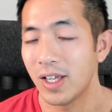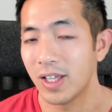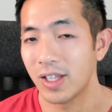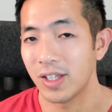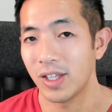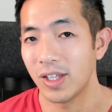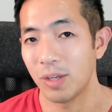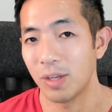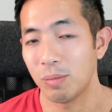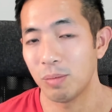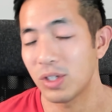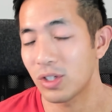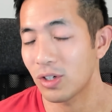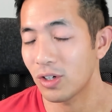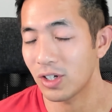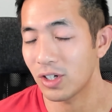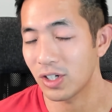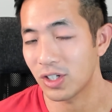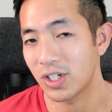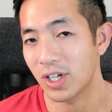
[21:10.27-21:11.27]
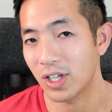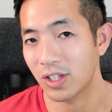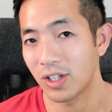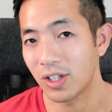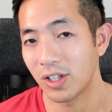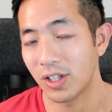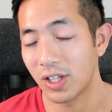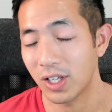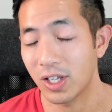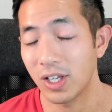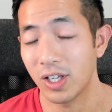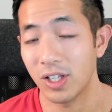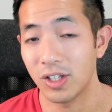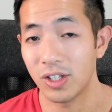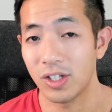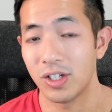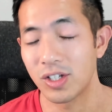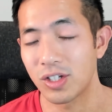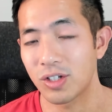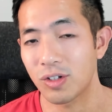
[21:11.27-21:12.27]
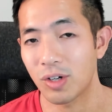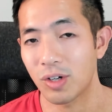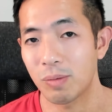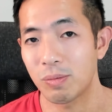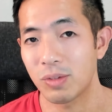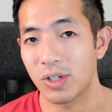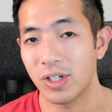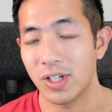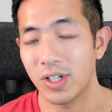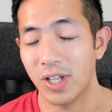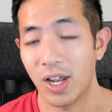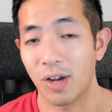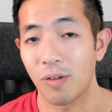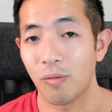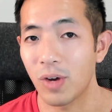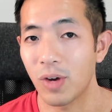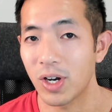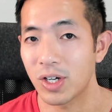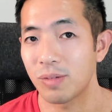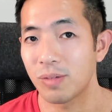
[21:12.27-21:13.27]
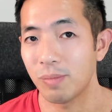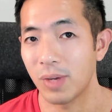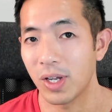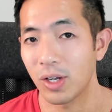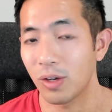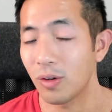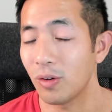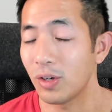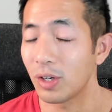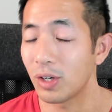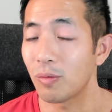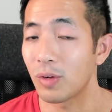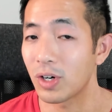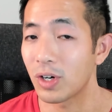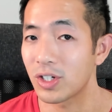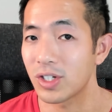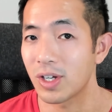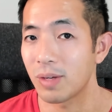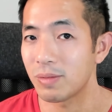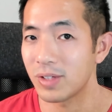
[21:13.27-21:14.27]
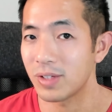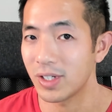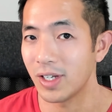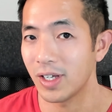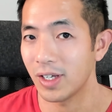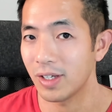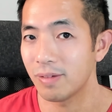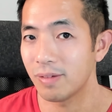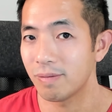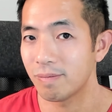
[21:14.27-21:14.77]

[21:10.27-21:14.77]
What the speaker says: then be sure to check the link in the description and watch my coding workshop today.